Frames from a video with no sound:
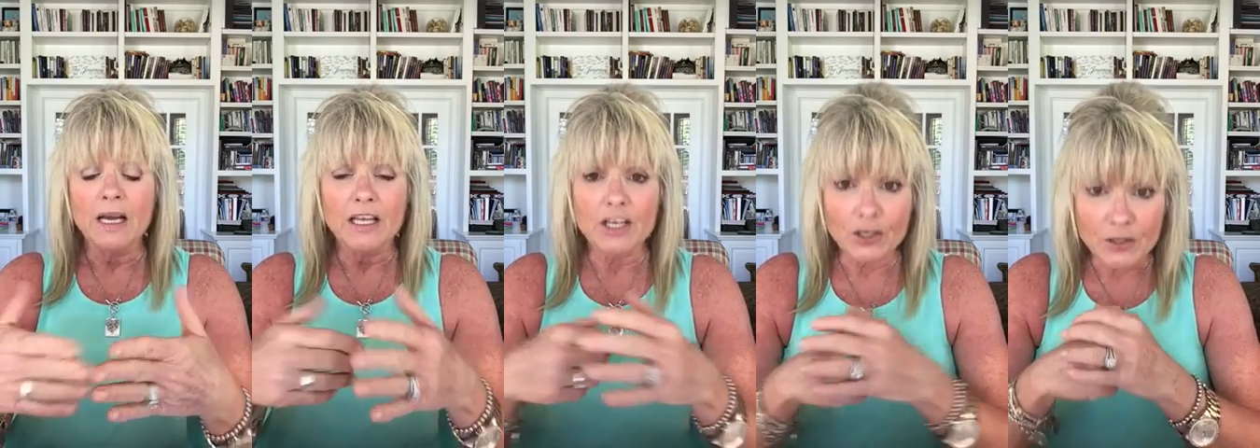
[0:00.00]

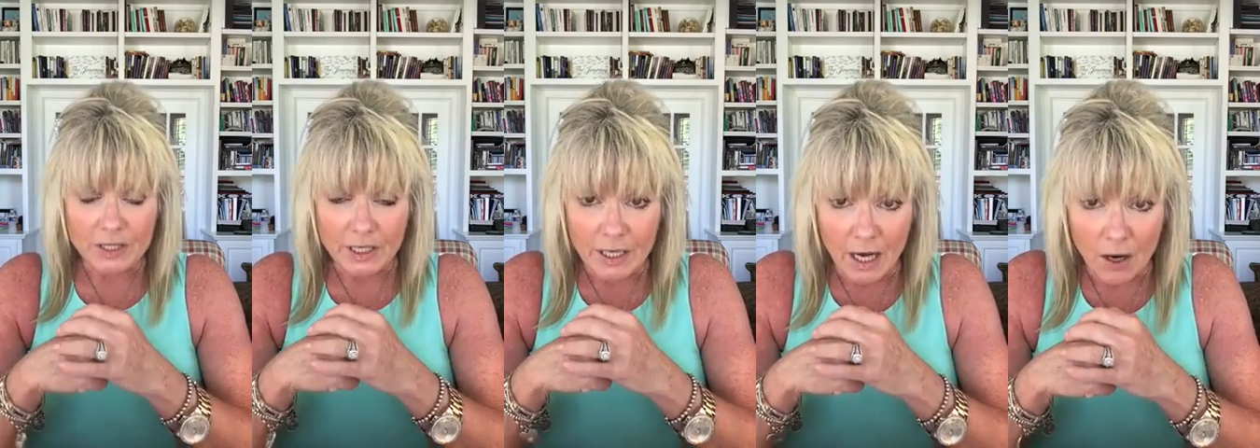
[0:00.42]
years
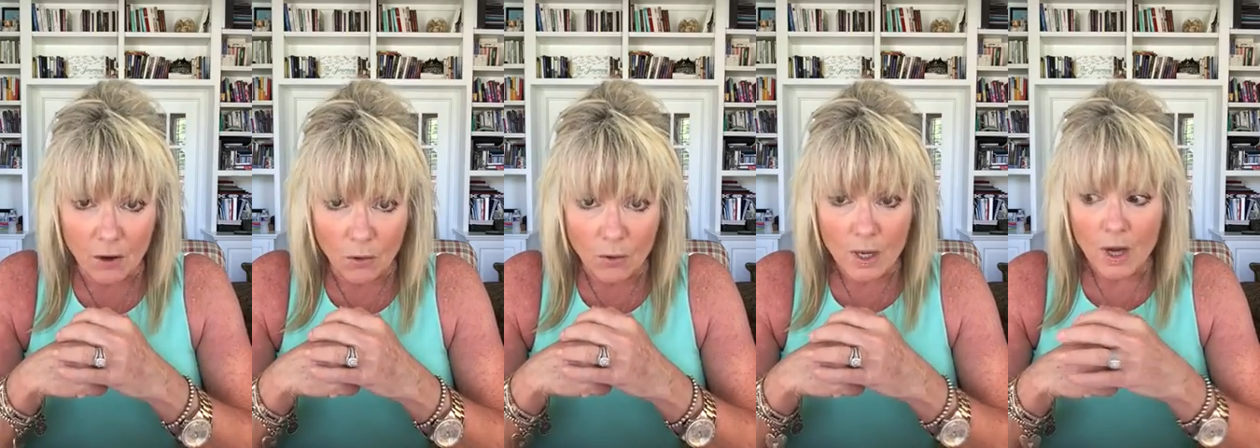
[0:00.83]

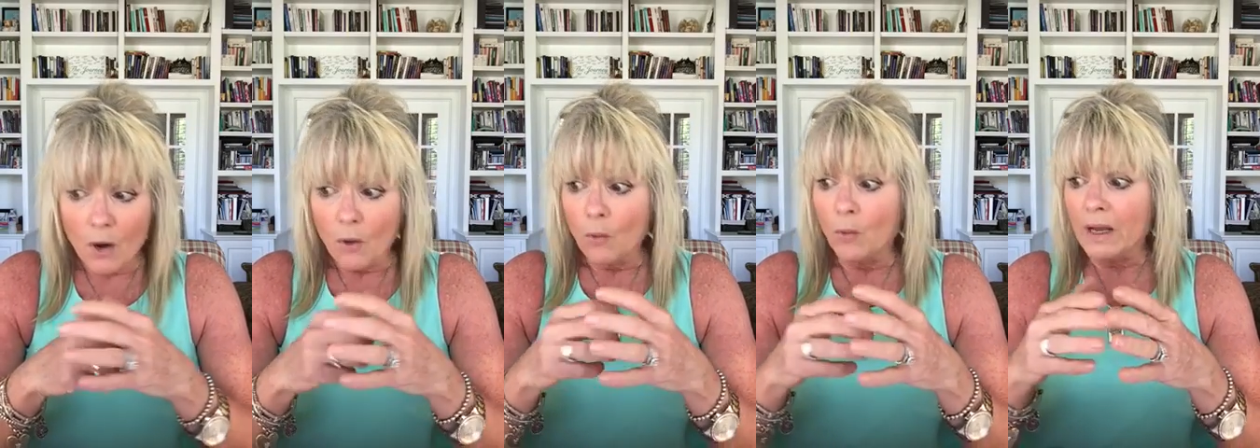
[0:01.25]
ago
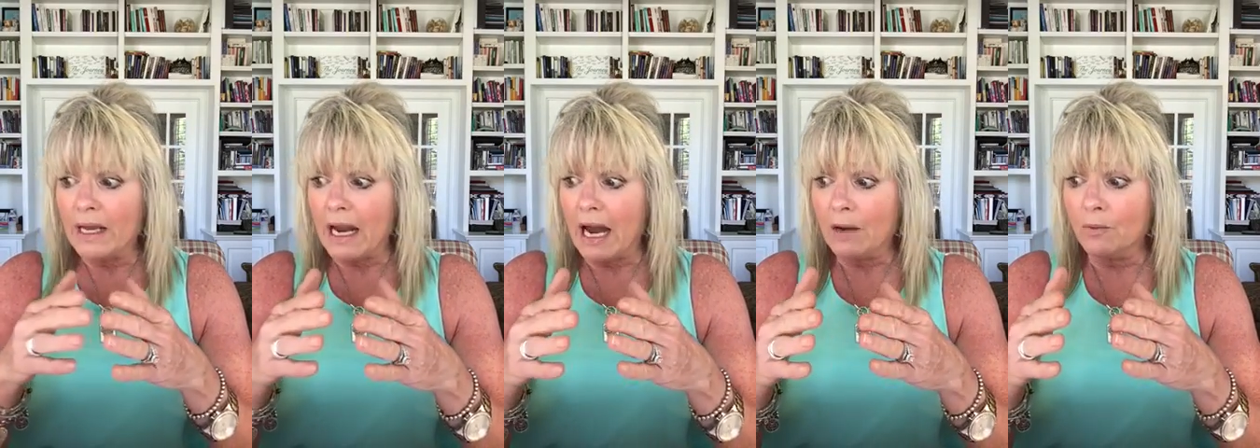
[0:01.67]

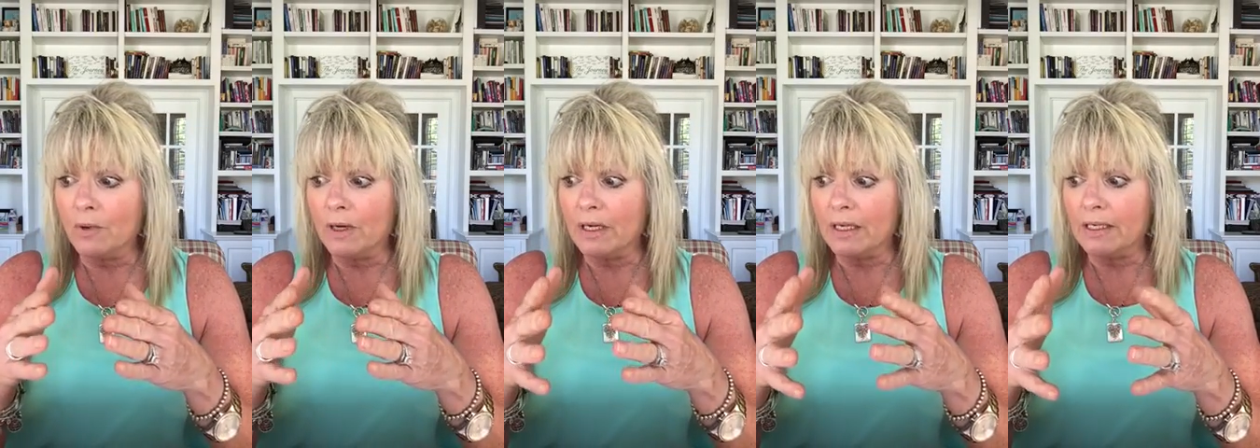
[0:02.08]
when I
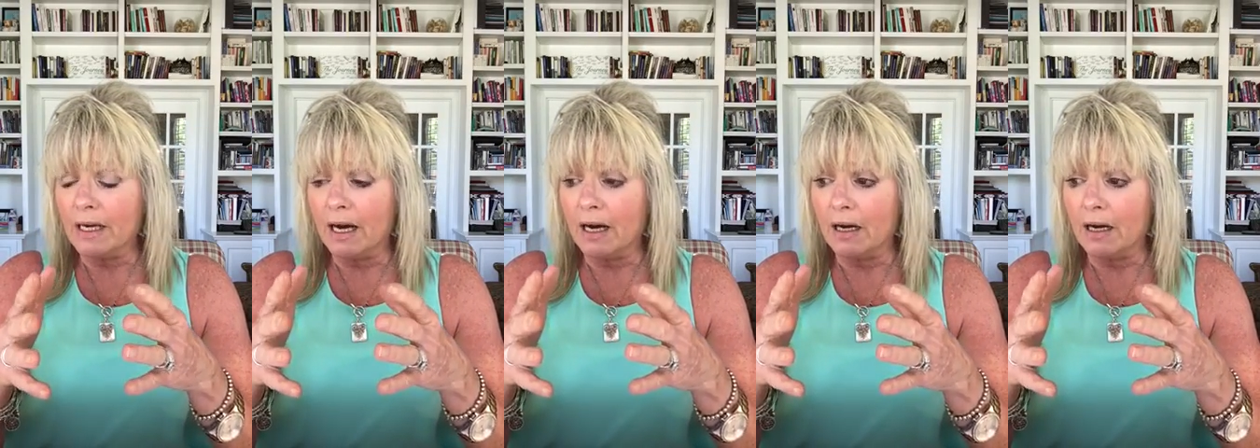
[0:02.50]
would